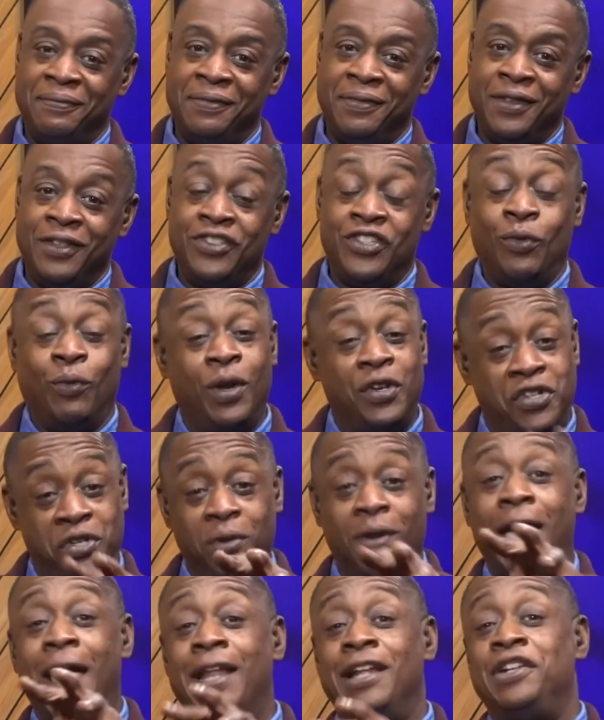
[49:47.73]
So what you
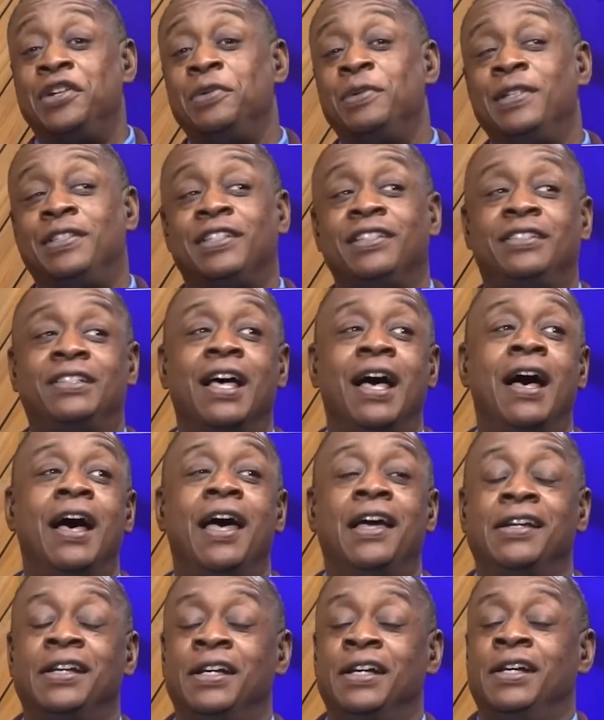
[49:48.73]
got to do is
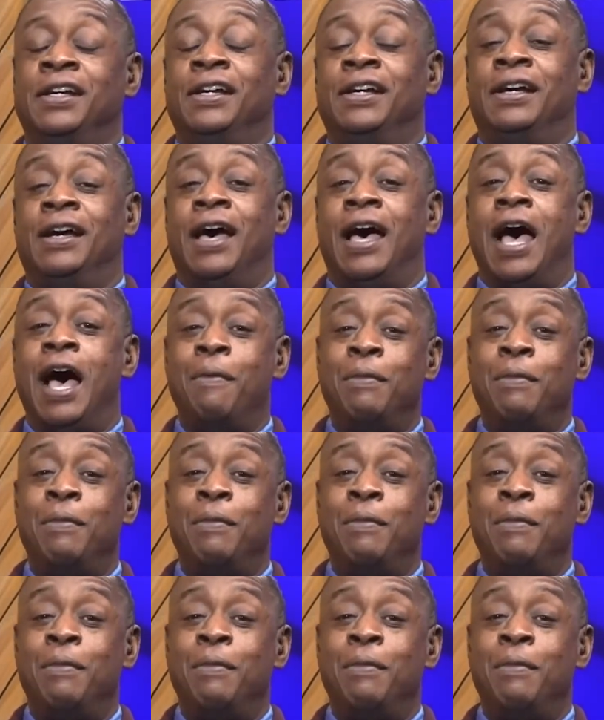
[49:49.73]
decide how